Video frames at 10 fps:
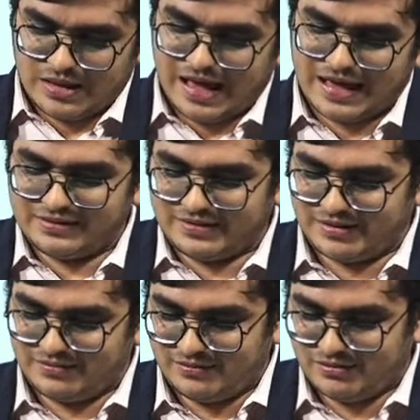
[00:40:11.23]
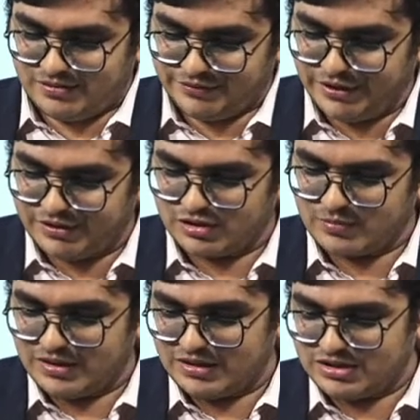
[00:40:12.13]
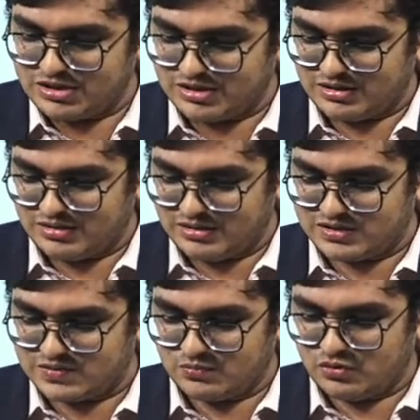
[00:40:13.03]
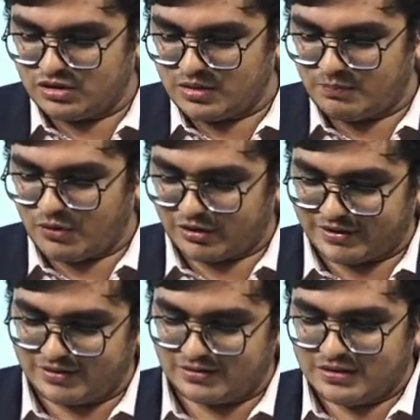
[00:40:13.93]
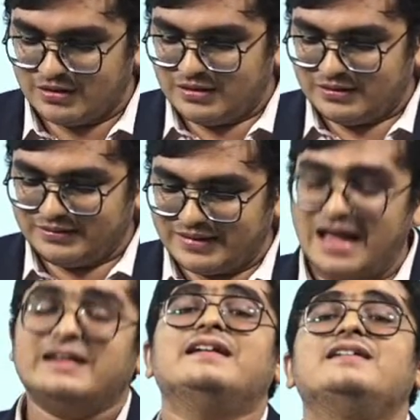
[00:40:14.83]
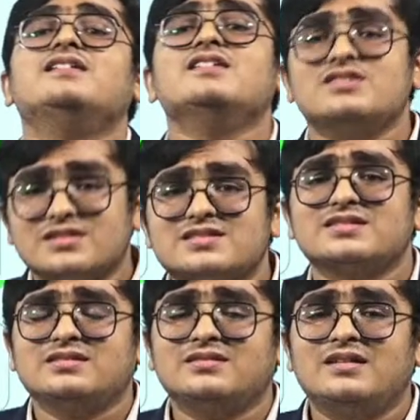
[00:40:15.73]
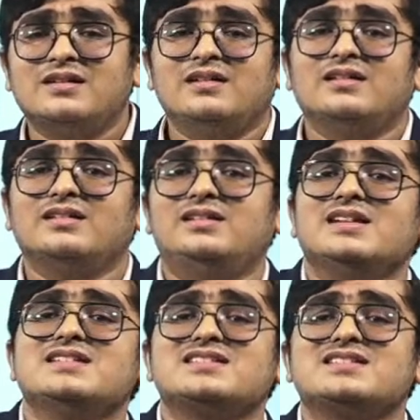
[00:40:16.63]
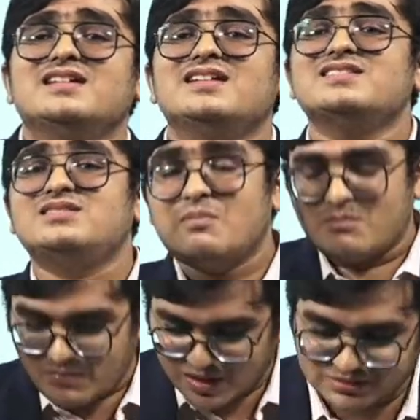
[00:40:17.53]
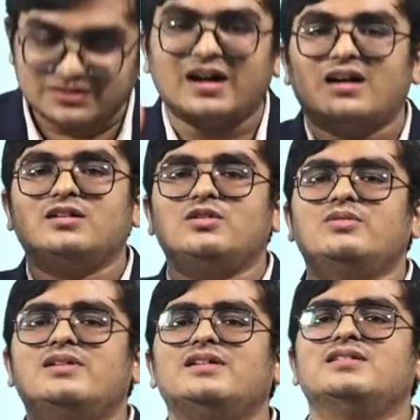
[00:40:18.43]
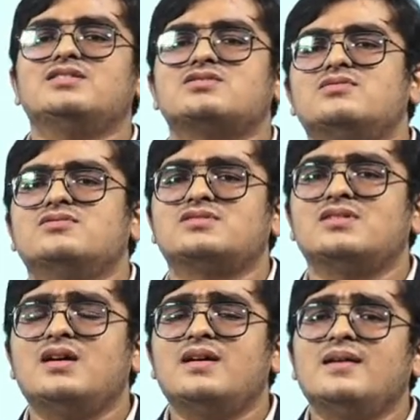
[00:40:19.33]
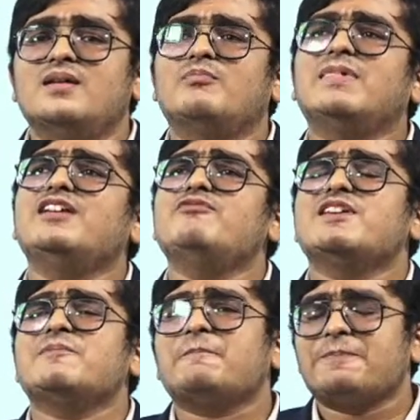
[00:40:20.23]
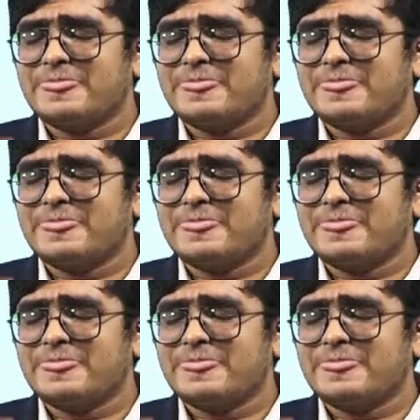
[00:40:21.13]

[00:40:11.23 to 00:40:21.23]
And then determination is more important than intelligence. This is the mantra to clear this course. Believe me,